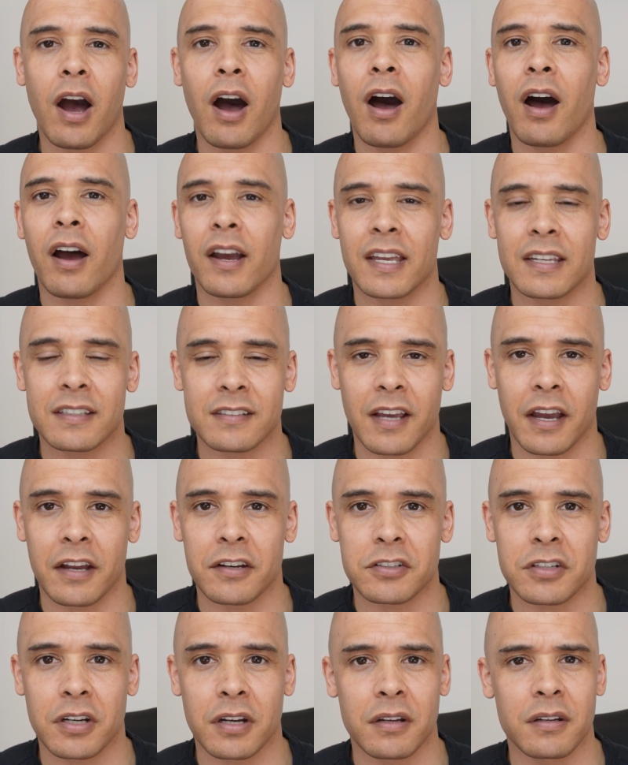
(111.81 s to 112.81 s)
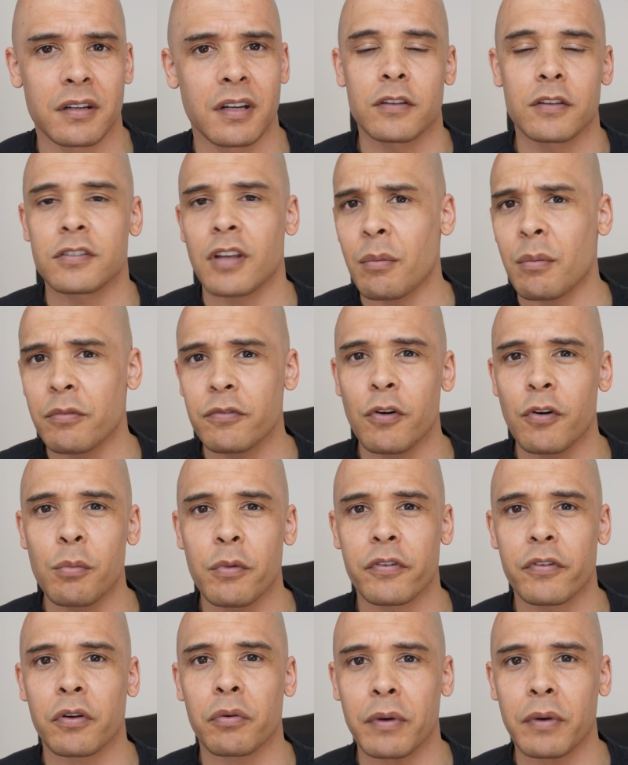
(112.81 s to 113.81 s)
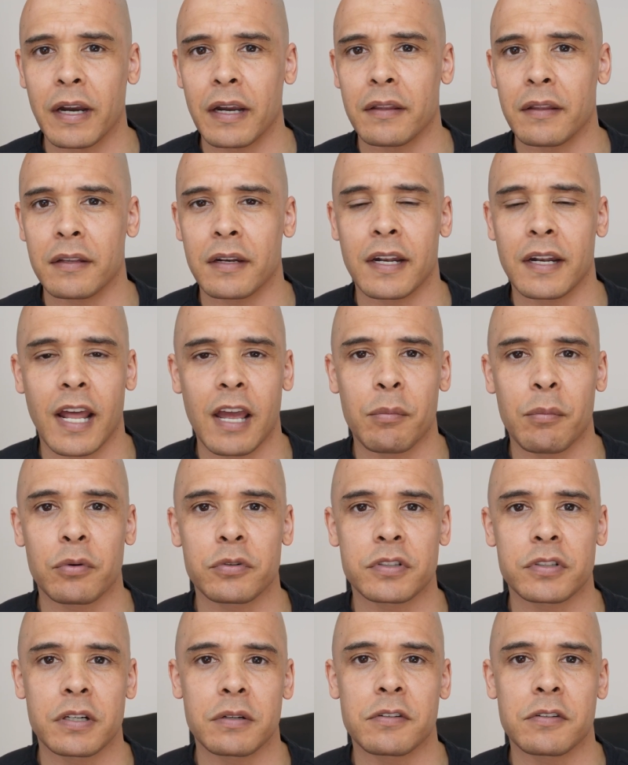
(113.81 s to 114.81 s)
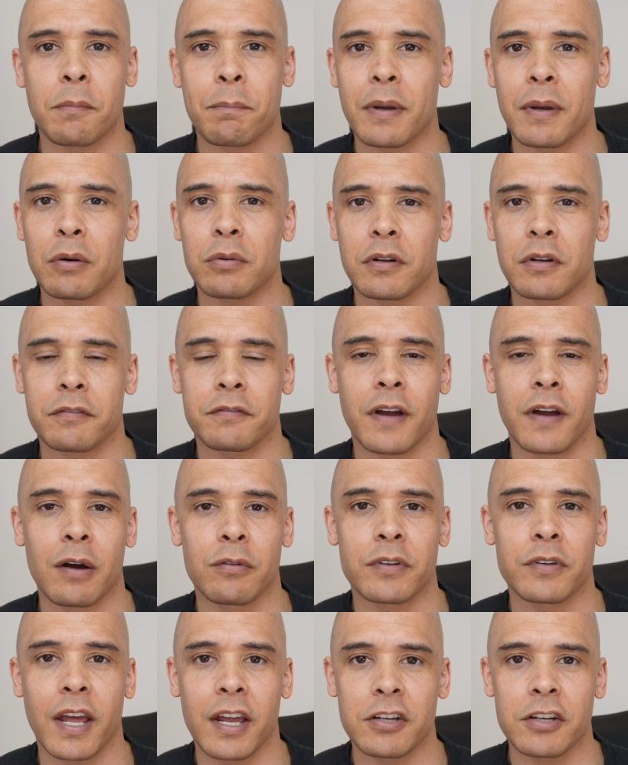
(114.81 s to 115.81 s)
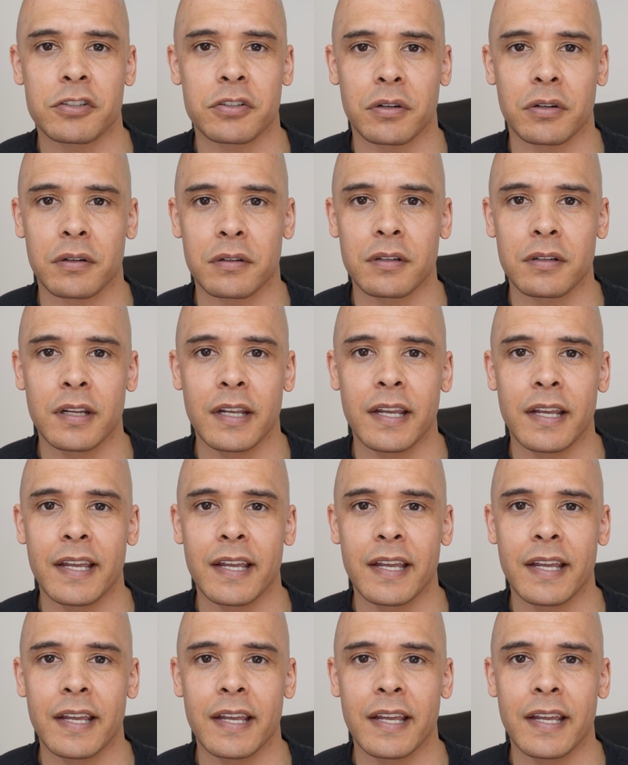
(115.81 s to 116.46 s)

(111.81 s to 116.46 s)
architecture, some form of career that enables you to build a foundation